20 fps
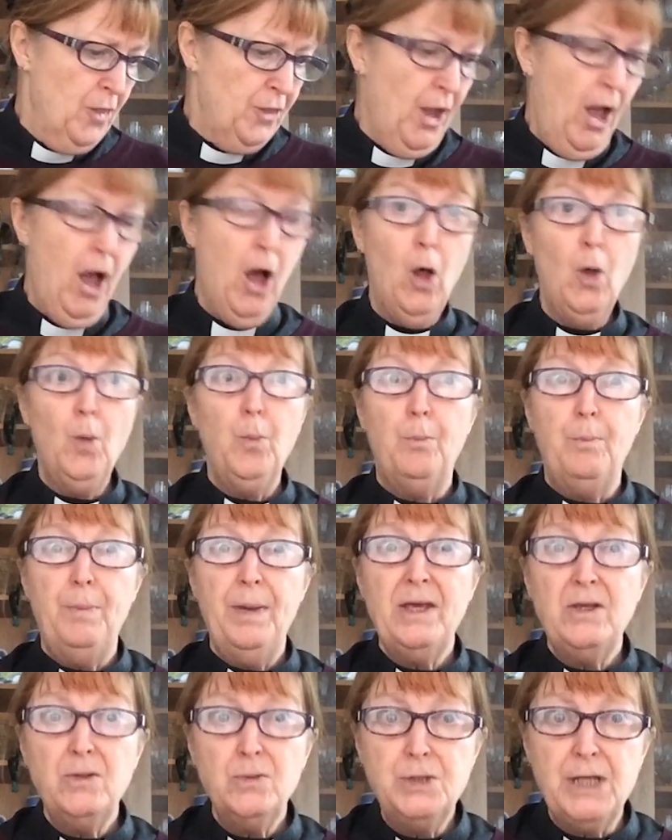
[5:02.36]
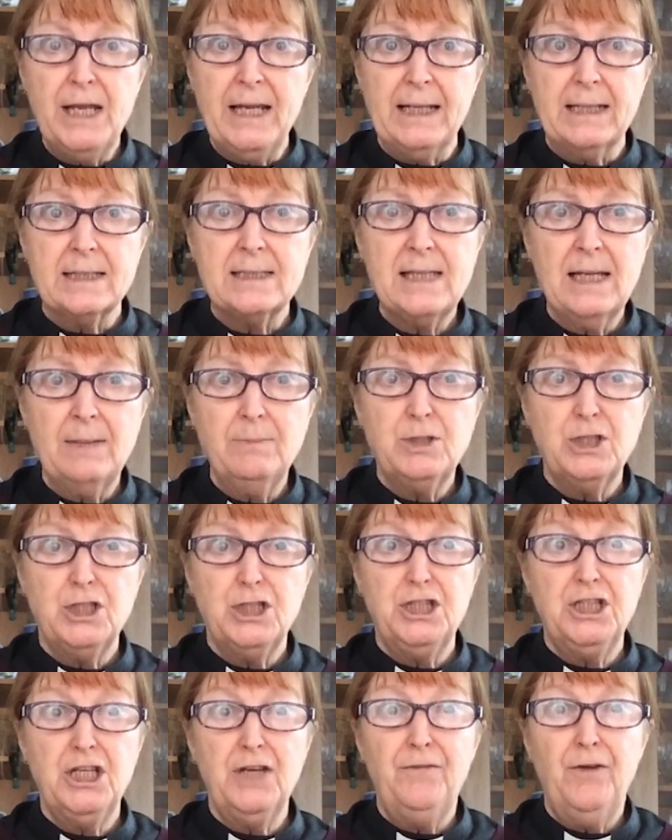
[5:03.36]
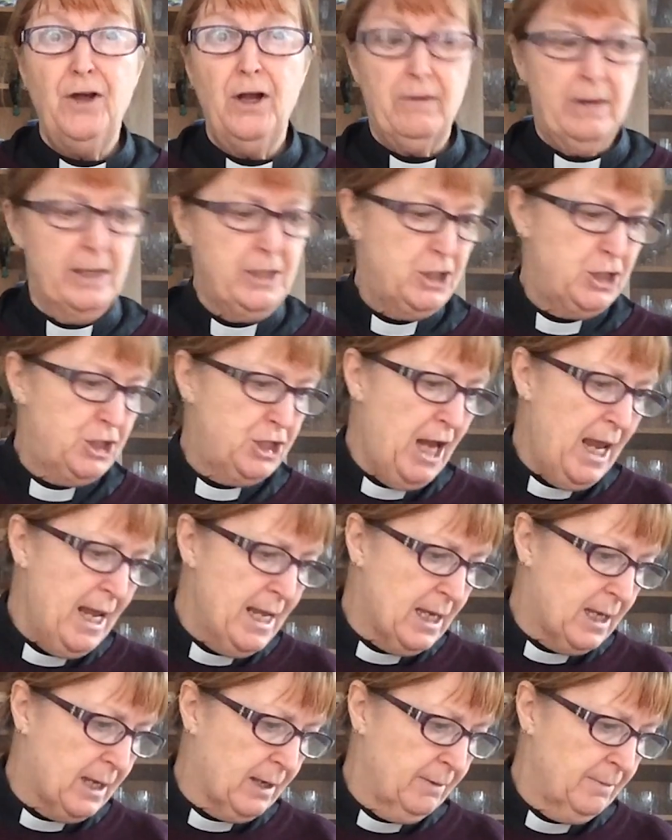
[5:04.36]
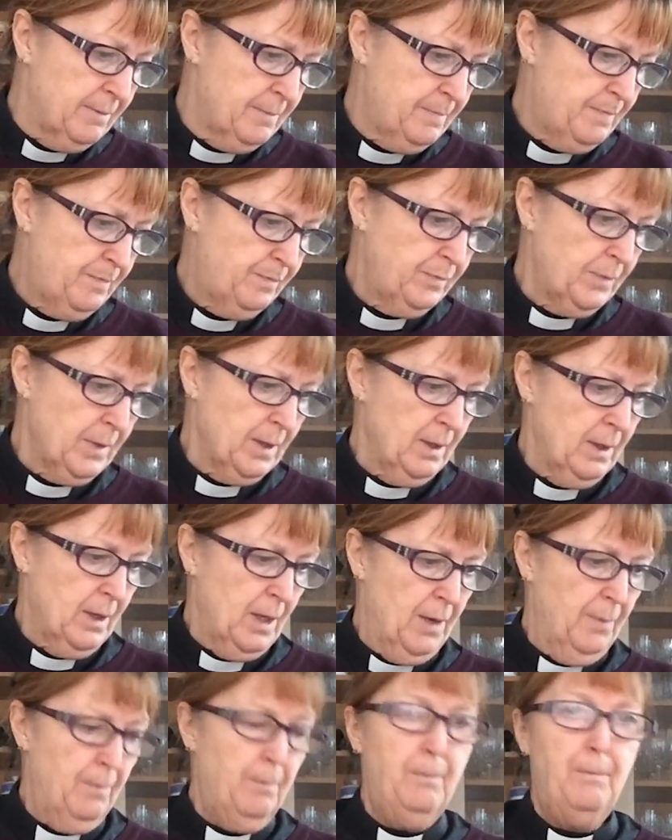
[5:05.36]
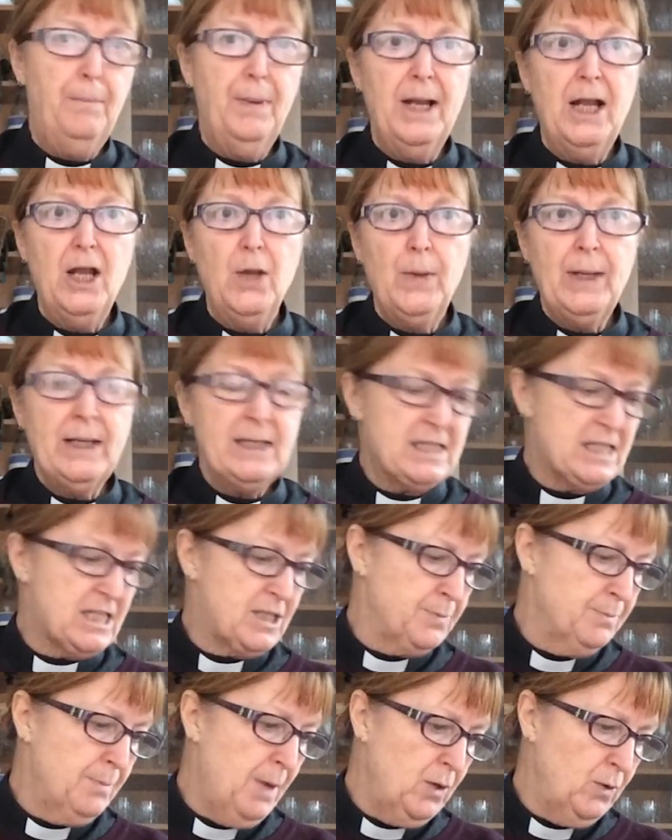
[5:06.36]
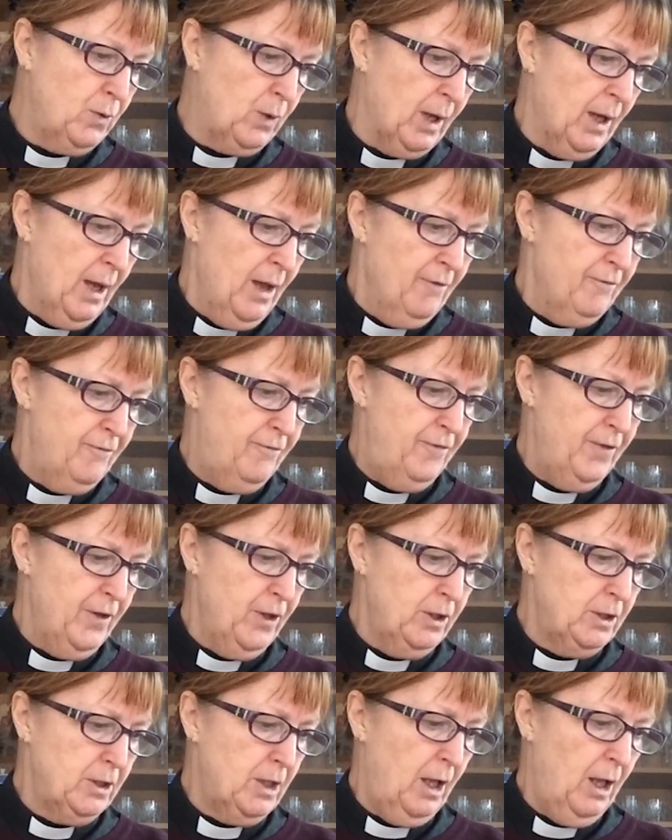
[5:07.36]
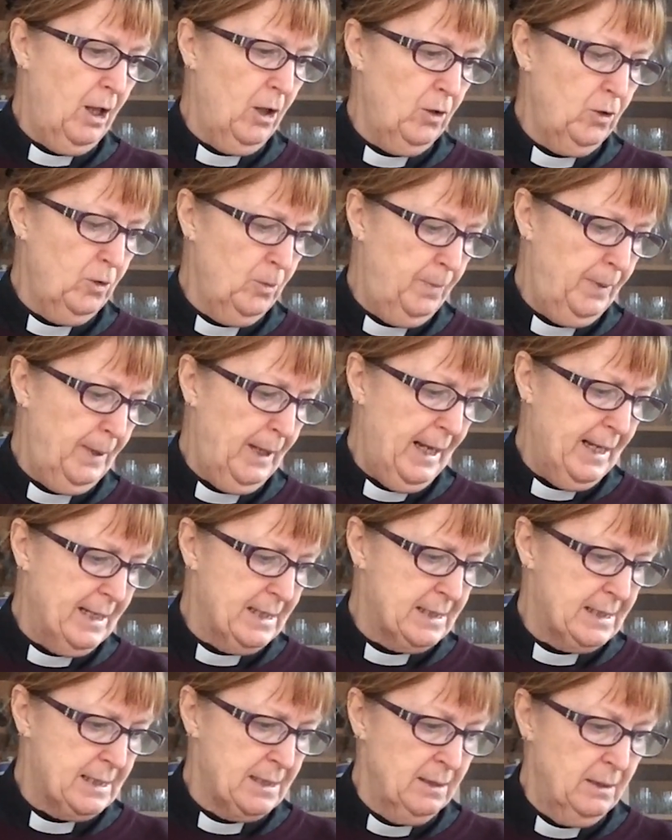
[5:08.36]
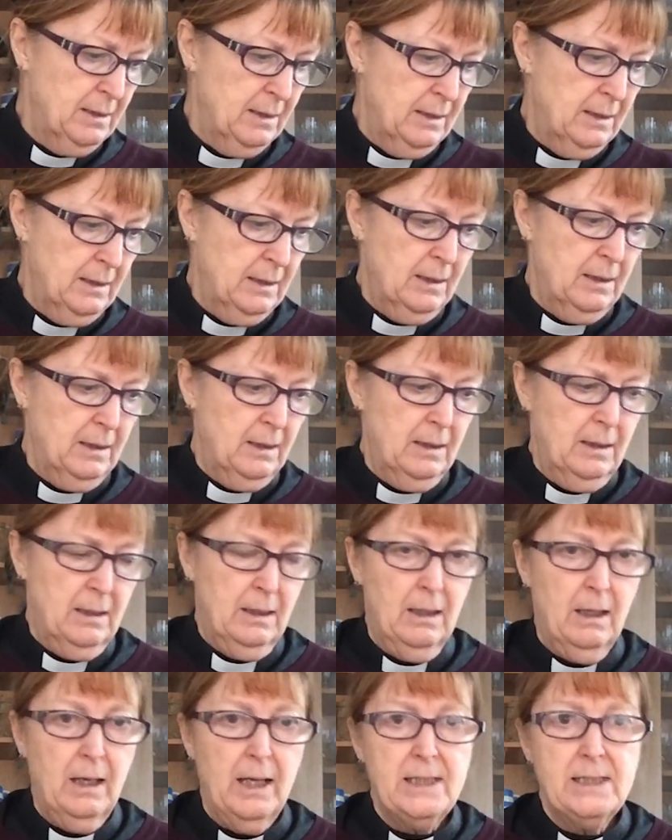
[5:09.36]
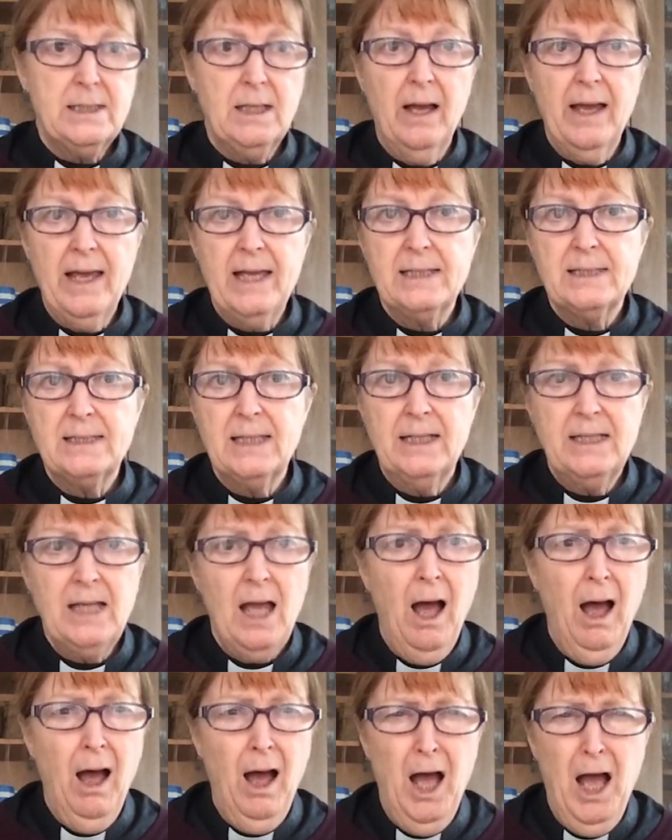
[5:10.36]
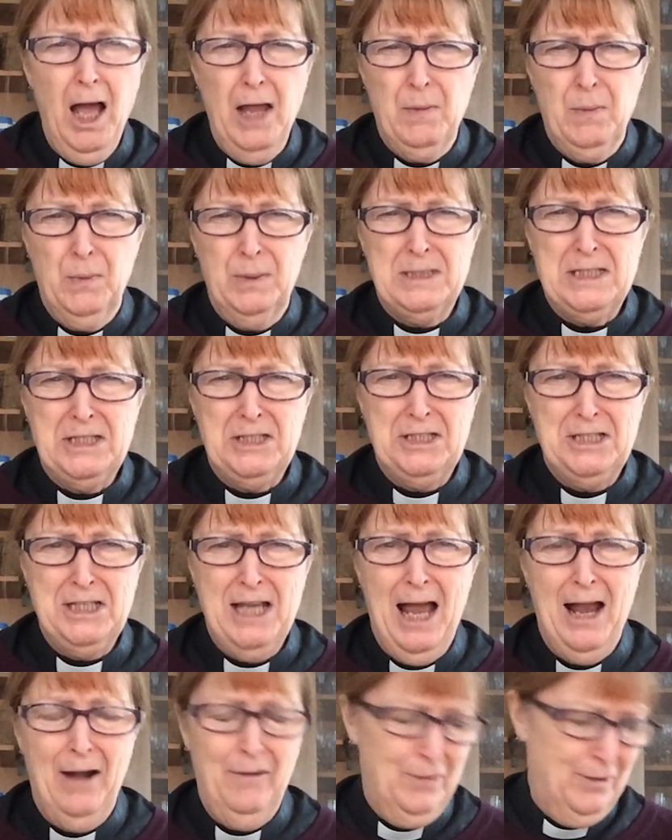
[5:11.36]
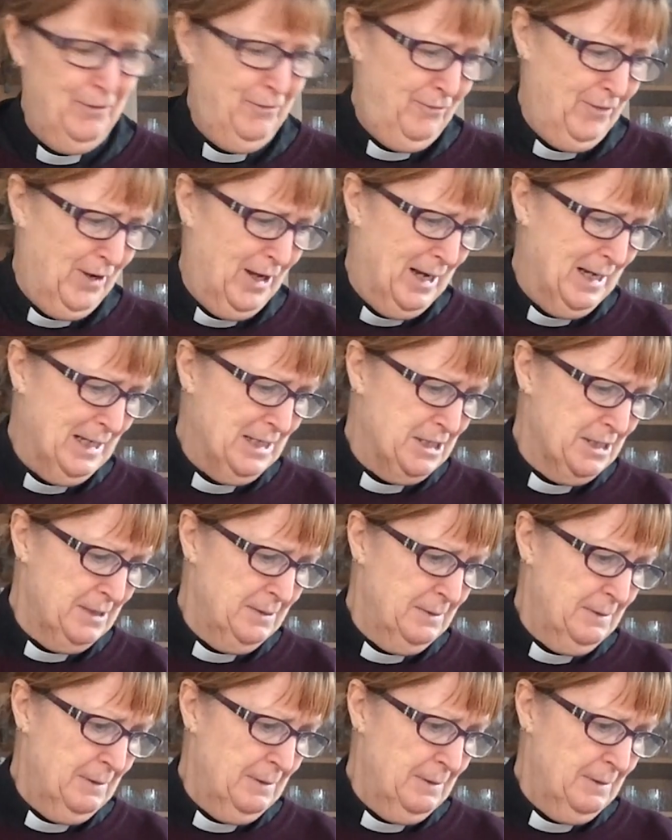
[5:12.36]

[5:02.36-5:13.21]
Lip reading: The whole building seemed to shiver and shake. Billowing smoke filled the whole place. Isaiah said, I was terrified.